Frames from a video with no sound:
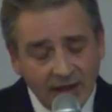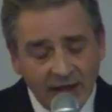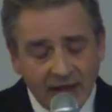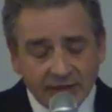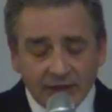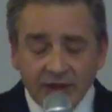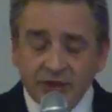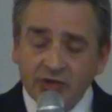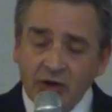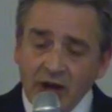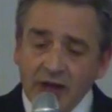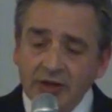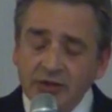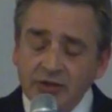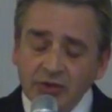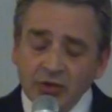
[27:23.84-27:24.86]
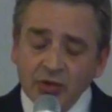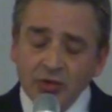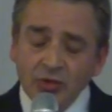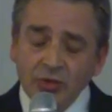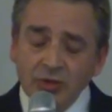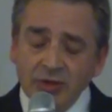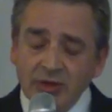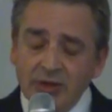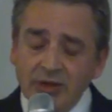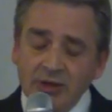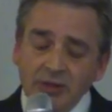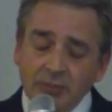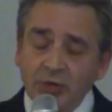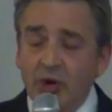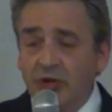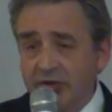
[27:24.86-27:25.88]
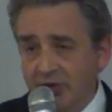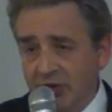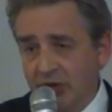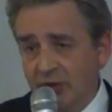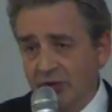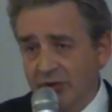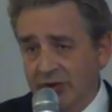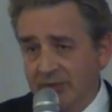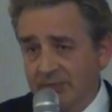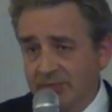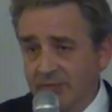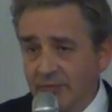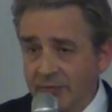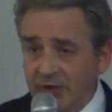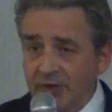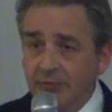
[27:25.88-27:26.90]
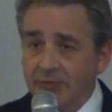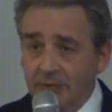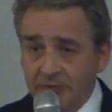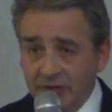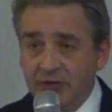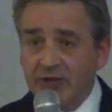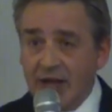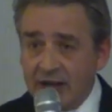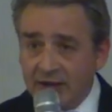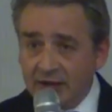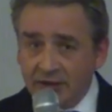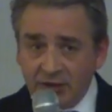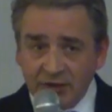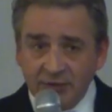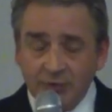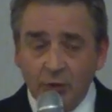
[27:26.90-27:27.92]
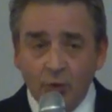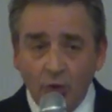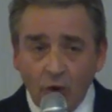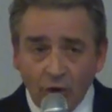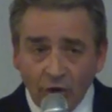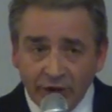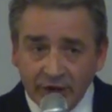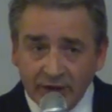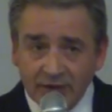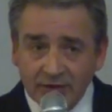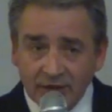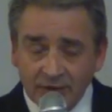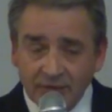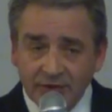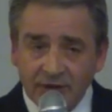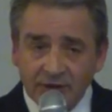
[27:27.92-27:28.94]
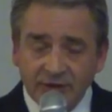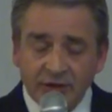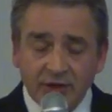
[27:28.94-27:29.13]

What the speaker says: And they tried to prosecute him for saying this, for warning of this.